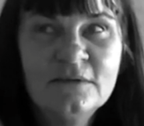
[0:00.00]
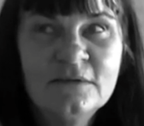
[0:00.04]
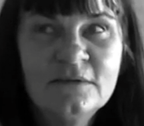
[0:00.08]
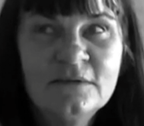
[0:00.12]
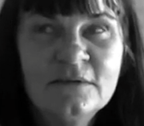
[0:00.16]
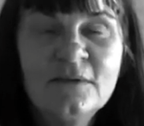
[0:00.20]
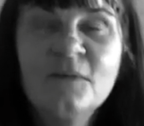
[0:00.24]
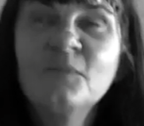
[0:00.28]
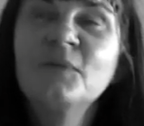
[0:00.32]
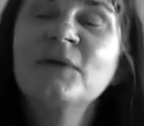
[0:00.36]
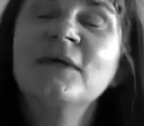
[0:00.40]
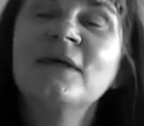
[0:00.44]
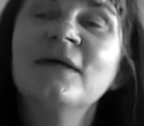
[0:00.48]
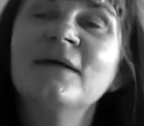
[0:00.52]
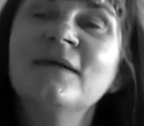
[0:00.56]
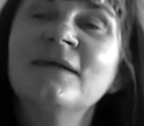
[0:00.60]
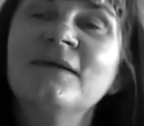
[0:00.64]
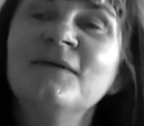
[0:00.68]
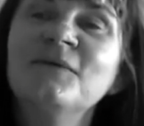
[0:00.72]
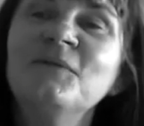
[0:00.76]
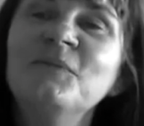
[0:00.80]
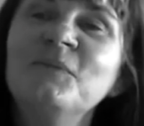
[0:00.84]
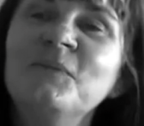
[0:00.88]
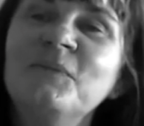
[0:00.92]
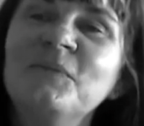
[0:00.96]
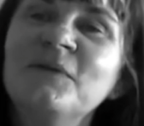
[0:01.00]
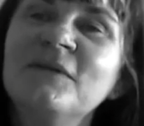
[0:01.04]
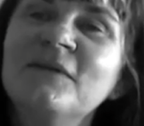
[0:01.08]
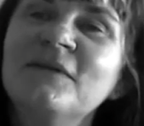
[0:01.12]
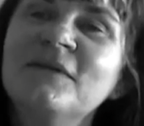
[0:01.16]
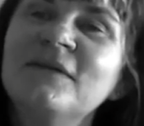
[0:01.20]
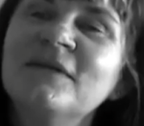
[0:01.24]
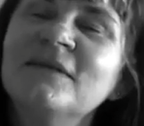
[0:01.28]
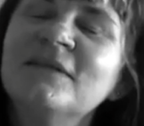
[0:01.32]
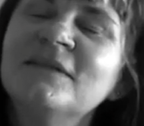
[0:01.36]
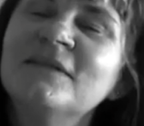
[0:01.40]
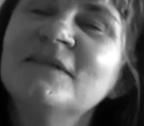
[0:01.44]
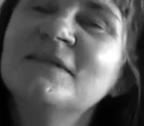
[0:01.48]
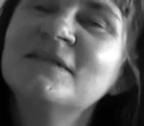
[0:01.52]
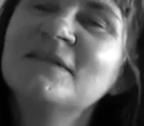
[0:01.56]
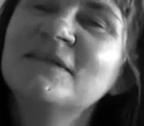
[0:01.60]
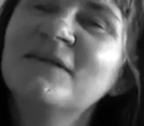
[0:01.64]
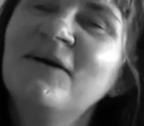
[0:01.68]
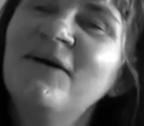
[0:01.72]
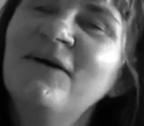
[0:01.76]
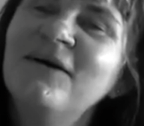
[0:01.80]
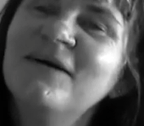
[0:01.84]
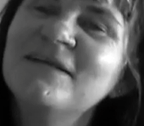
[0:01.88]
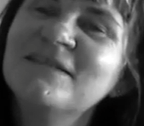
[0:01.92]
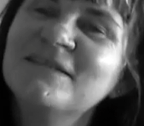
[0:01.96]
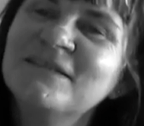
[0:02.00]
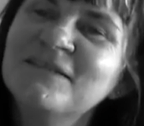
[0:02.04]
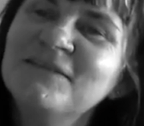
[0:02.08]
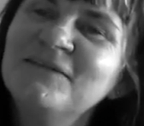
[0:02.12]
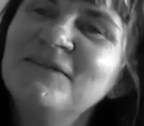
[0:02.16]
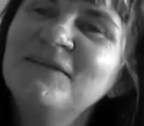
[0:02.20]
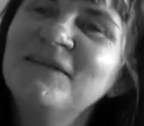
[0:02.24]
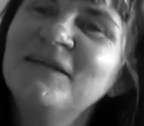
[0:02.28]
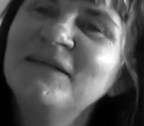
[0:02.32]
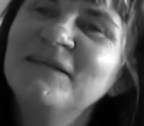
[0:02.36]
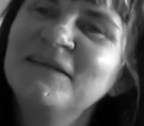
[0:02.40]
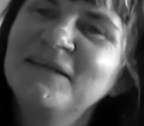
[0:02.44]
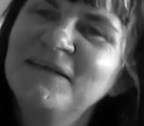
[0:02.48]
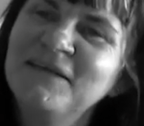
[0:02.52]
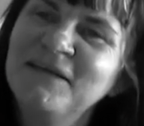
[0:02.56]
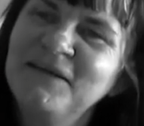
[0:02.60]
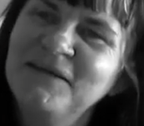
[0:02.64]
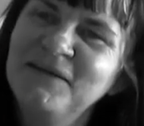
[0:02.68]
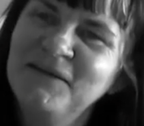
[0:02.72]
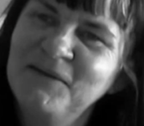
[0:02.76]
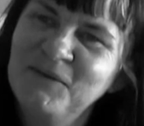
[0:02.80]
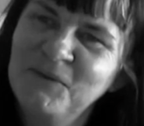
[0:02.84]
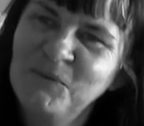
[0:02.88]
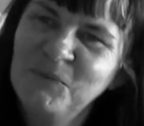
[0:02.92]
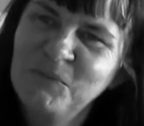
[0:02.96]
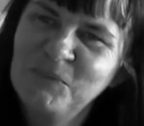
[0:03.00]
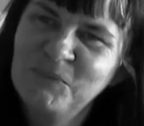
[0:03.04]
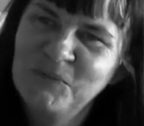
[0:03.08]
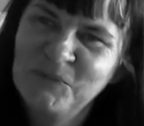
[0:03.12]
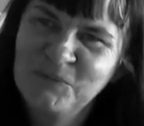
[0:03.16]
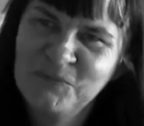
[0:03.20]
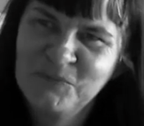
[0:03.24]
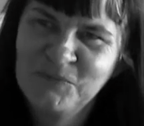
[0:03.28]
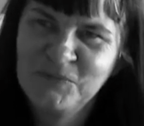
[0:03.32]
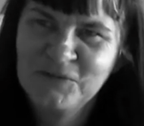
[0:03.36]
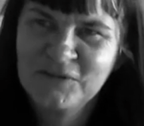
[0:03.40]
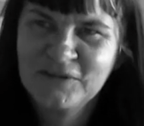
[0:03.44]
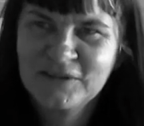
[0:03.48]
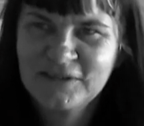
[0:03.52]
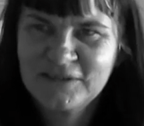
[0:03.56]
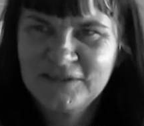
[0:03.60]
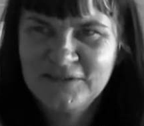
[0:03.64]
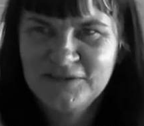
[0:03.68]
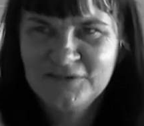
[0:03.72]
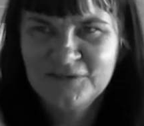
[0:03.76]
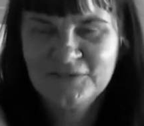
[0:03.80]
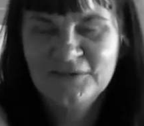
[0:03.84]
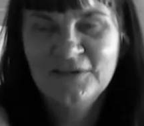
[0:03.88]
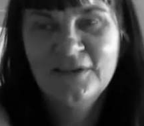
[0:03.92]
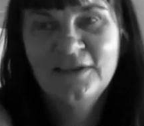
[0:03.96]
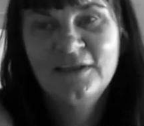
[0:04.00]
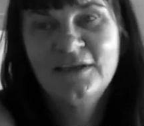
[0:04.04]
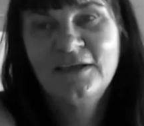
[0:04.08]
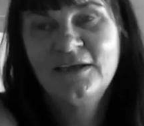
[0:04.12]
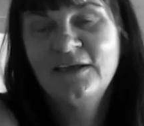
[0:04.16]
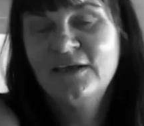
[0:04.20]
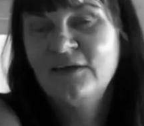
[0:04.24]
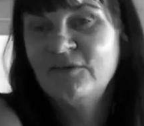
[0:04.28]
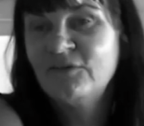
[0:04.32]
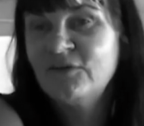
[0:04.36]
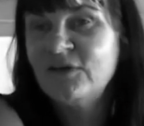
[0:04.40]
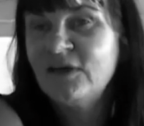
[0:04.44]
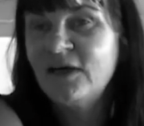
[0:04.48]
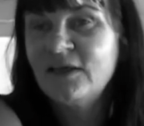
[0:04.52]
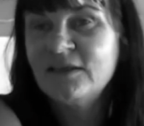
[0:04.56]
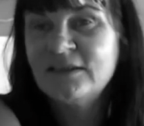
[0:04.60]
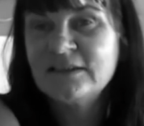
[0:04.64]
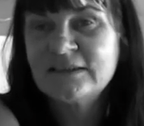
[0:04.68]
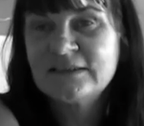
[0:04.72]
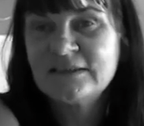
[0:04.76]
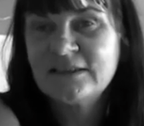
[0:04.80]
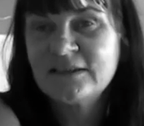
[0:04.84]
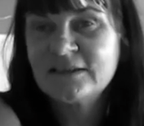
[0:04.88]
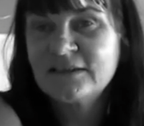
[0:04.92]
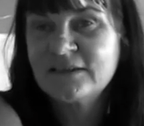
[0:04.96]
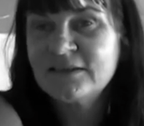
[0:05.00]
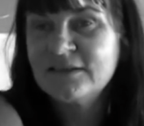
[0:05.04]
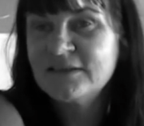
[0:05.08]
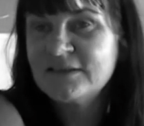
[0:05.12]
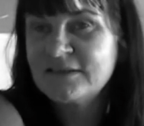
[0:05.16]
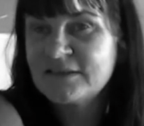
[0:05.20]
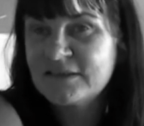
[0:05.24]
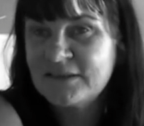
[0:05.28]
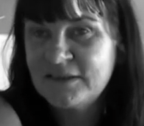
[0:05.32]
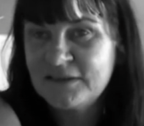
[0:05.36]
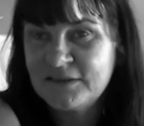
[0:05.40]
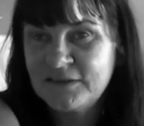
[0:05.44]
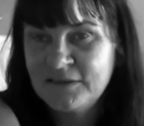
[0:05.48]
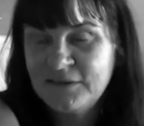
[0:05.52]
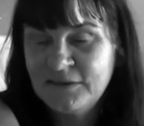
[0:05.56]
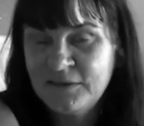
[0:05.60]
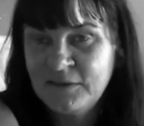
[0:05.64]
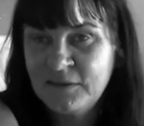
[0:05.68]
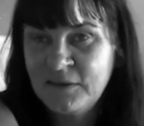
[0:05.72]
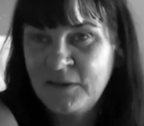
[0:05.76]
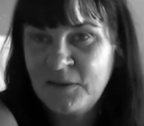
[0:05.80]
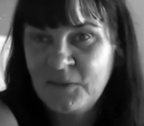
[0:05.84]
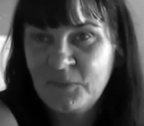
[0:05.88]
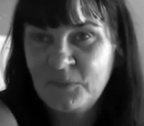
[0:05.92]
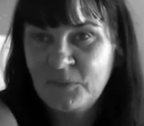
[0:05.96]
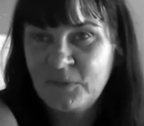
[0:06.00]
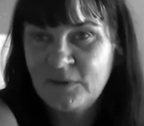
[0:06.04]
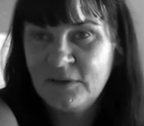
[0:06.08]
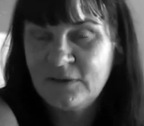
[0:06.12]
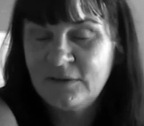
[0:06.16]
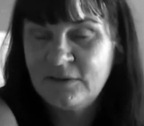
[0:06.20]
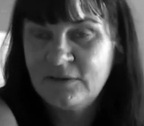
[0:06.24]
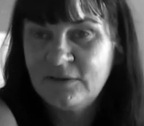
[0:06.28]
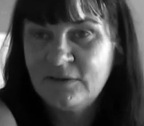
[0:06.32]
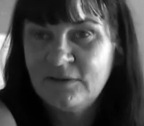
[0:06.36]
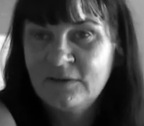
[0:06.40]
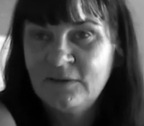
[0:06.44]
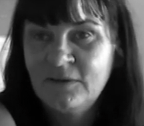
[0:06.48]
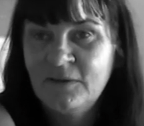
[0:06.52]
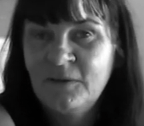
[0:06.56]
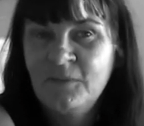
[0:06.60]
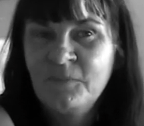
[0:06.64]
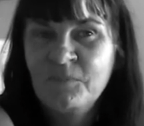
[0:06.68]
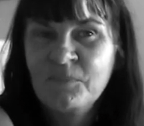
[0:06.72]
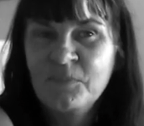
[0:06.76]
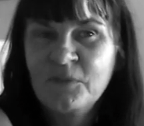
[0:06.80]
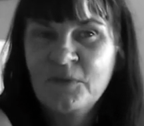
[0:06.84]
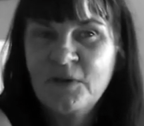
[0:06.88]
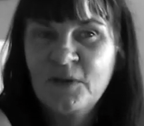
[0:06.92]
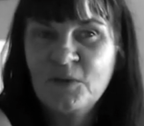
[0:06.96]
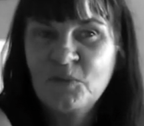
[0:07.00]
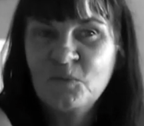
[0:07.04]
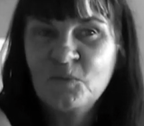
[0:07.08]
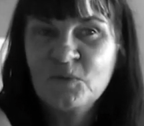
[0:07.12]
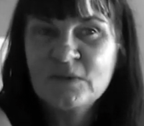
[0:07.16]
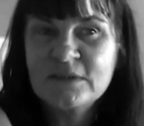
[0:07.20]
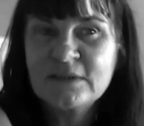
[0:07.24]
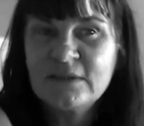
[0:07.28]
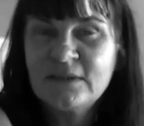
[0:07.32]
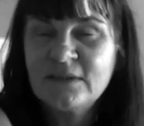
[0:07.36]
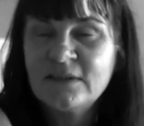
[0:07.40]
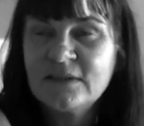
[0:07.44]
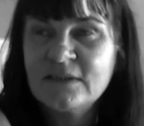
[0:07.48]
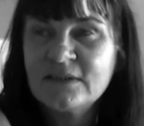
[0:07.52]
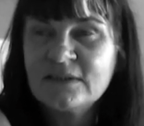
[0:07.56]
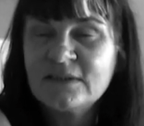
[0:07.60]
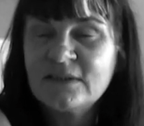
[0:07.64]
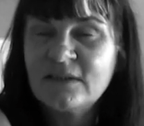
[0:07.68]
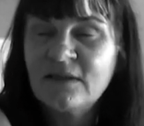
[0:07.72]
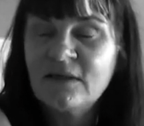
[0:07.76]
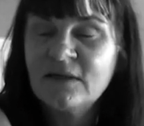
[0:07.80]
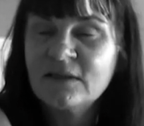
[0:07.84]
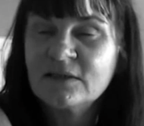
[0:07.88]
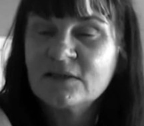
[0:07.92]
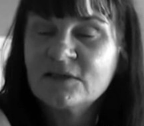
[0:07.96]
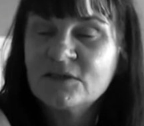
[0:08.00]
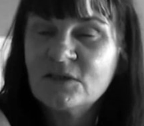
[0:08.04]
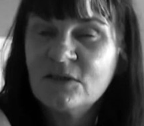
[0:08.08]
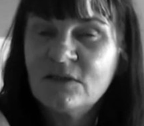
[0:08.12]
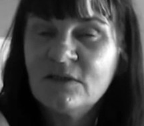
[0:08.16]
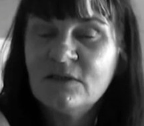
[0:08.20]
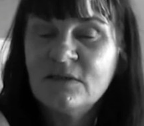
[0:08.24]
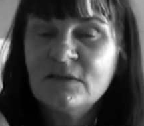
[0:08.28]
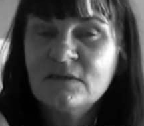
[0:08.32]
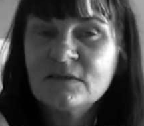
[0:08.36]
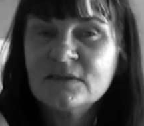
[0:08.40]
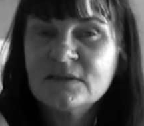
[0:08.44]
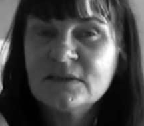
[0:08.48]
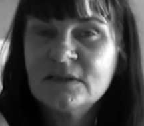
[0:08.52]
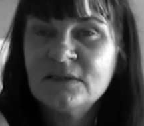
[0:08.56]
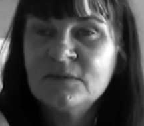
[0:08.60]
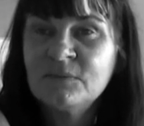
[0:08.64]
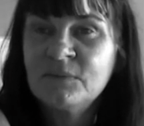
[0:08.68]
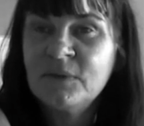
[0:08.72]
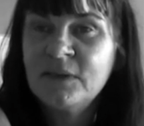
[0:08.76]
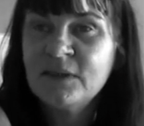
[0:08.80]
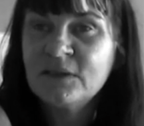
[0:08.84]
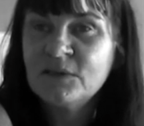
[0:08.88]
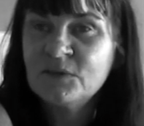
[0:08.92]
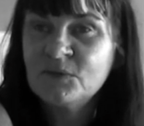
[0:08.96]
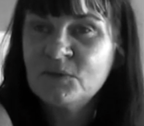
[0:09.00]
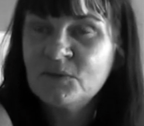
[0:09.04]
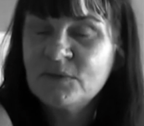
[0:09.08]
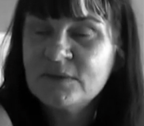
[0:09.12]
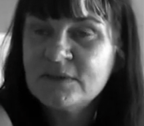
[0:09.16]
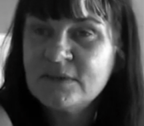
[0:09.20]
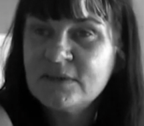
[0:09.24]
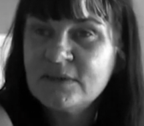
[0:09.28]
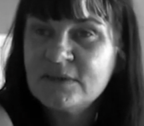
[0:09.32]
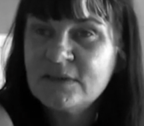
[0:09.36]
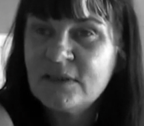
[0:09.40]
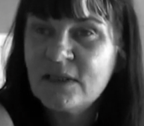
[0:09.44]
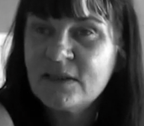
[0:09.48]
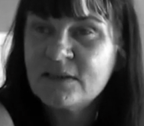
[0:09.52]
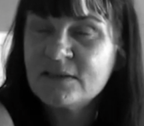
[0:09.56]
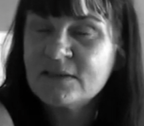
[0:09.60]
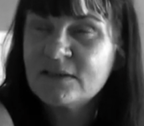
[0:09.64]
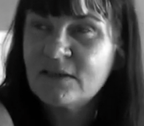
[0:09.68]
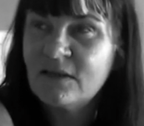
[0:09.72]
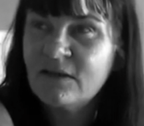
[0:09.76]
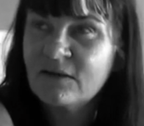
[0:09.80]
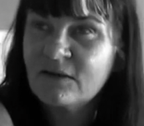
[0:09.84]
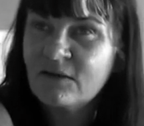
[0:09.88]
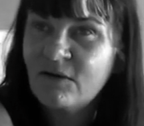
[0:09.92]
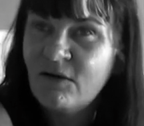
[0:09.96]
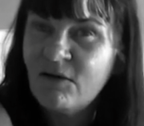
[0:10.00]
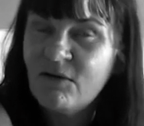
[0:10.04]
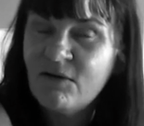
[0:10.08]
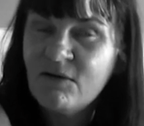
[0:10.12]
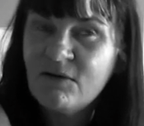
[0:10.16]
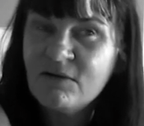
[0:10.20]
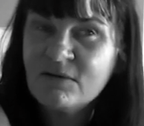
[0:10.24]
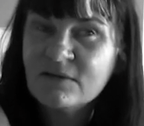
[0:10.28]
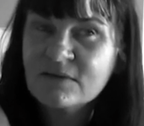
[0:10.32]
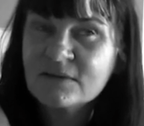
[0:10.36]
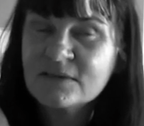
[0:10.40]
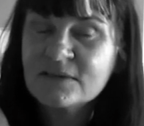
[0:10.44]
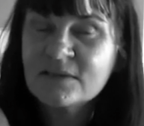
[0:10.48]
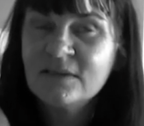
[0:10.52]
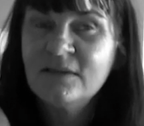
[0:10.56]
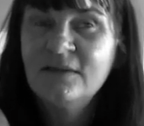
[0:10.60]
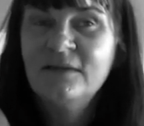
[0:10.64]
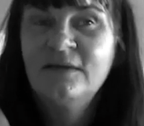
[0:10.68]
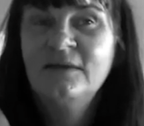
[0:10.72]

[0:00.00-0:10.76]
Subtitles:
No, we can't help but think this guy's ill and can't help but want to kill every other sucker that's getting in our way. They whistle at us like dogs and make noises at us like hogs.